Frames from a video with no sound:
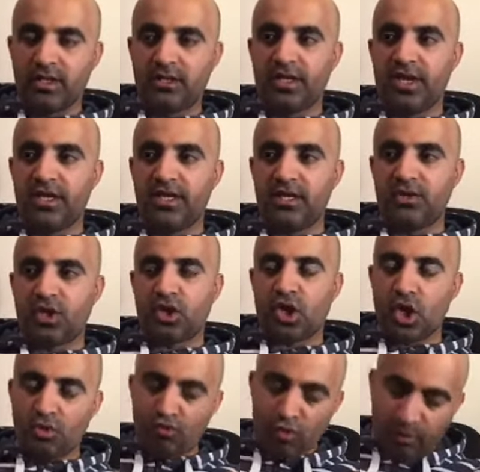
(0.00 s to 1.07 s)
The
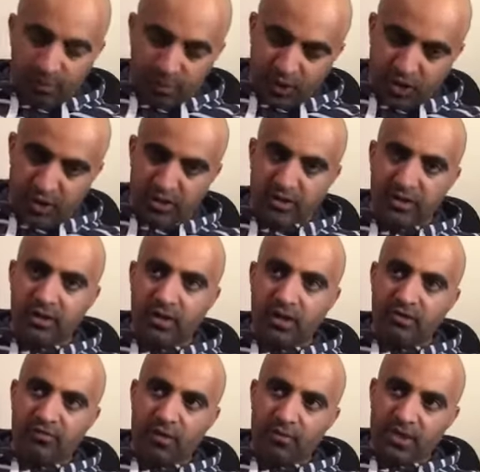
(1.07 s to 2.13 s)
corruption
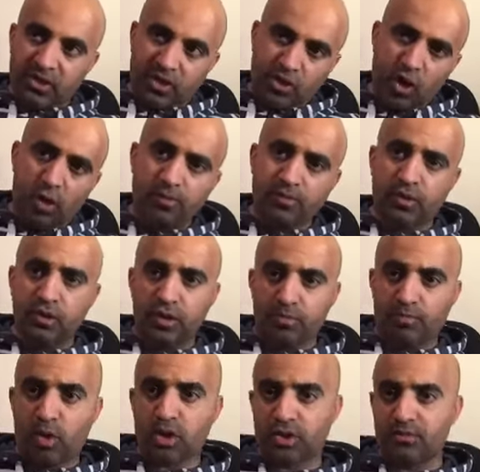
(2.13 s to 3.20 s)
from the top to the
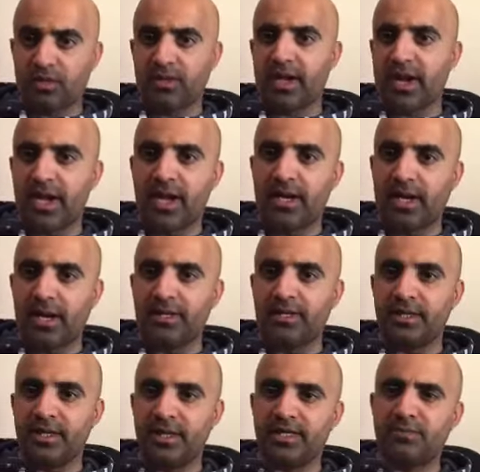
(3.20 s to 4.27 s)
bottom in that airline
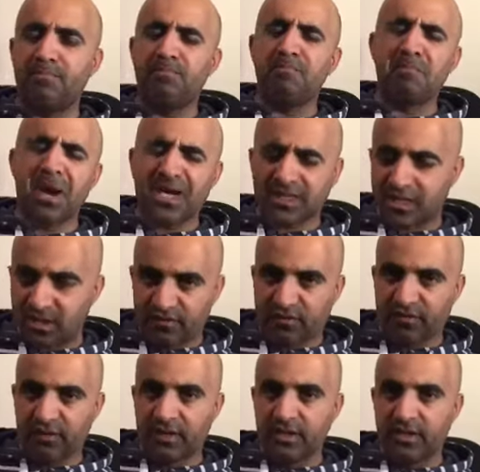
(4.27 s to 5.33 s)
is massive.
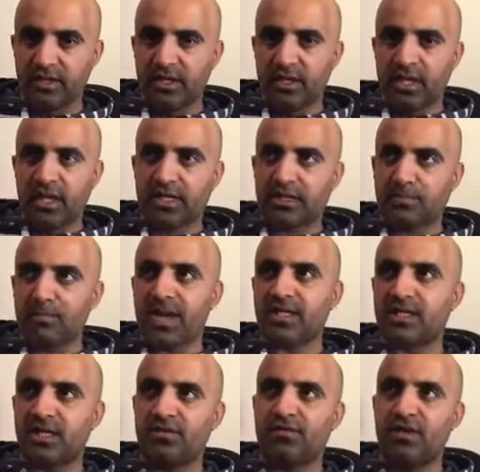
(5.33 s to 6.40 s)
It's
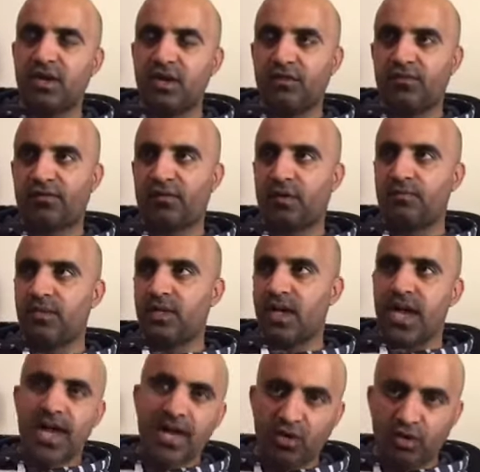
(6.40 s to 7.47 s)
massive, from the
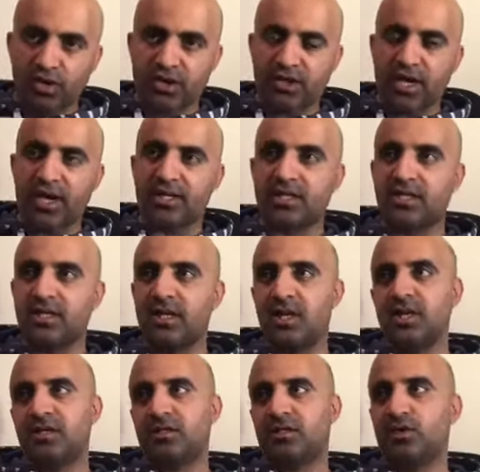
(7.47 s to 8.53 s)
air hostess
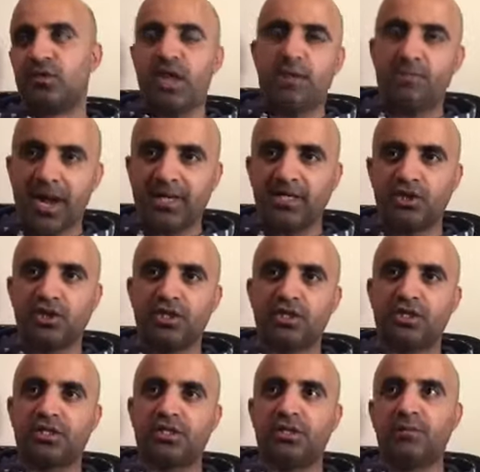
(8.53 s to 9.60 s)
to their
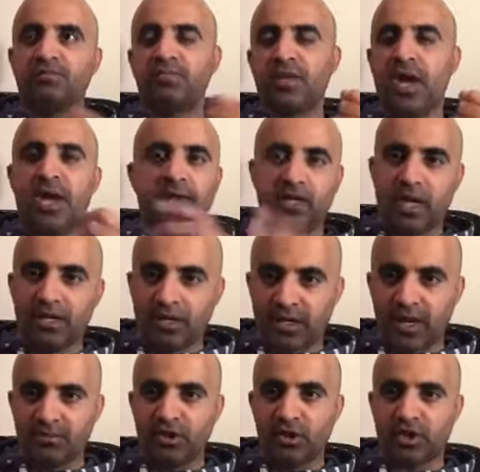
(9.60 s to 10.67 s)
managers. And
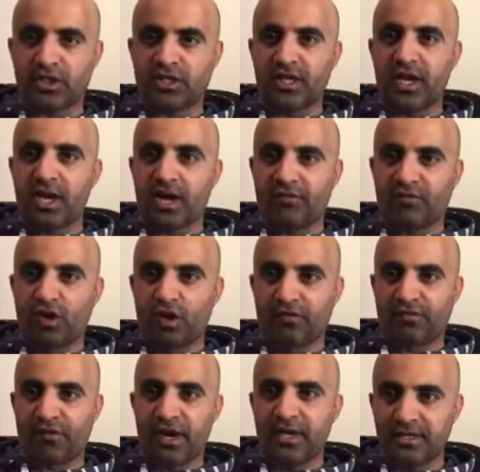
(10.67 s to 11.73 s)
let me just say, I've
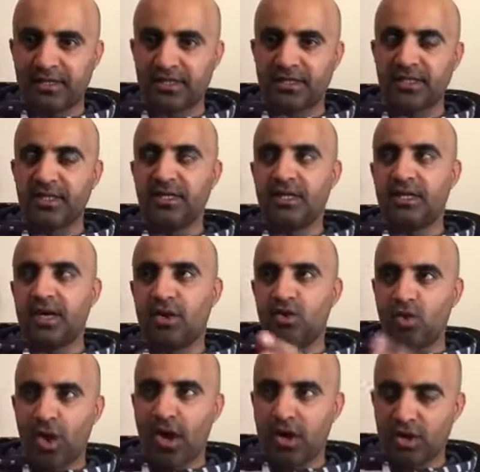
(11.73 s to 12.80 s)
got friends
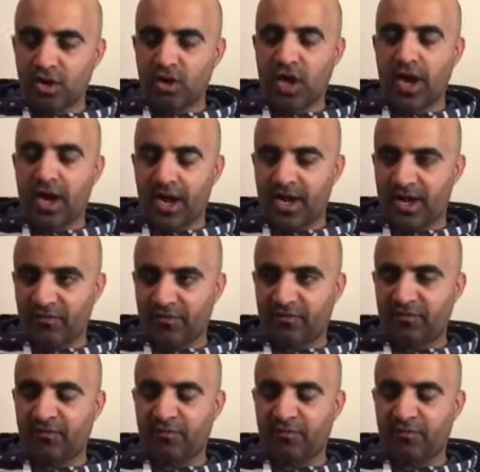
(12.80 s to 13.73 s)
who are, I have